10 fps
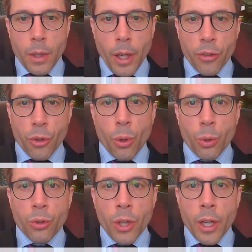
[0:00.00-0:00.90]
It's
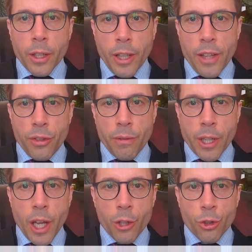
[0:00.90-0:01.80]
called
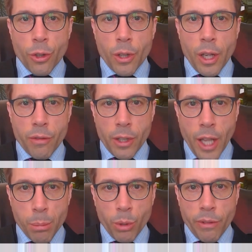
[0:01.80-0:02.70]
classification if the
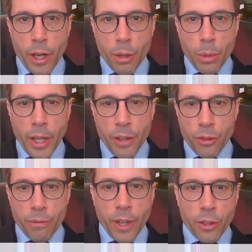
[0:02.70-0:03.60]
label variable has
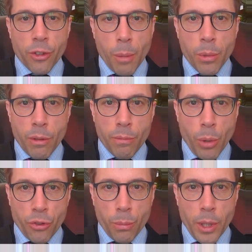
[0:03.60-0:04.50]
a fixed number of
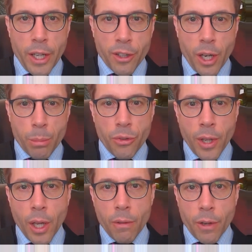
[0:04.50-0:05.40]
possible outcomes,
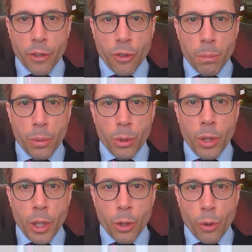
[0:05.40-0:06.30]
for example,
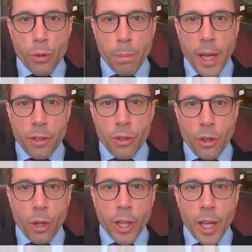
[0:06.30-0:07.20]
good, bad, and
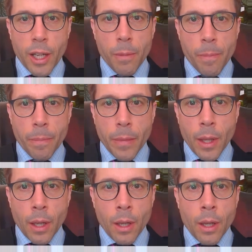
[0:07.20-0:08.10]
okay.
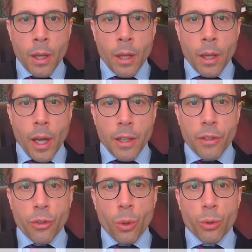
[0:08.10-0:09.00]
And
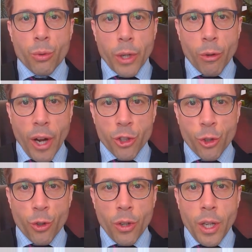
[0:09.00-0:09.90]
it's called
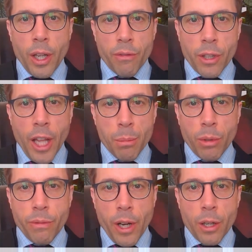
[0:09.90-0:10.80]
regression if the label
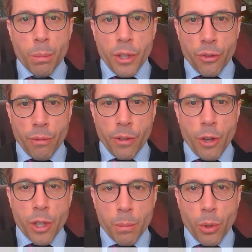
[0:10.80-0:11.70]
variable is a
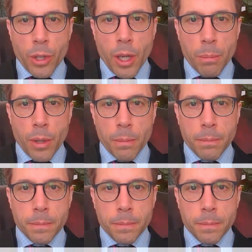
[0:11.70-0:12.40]
floating point number.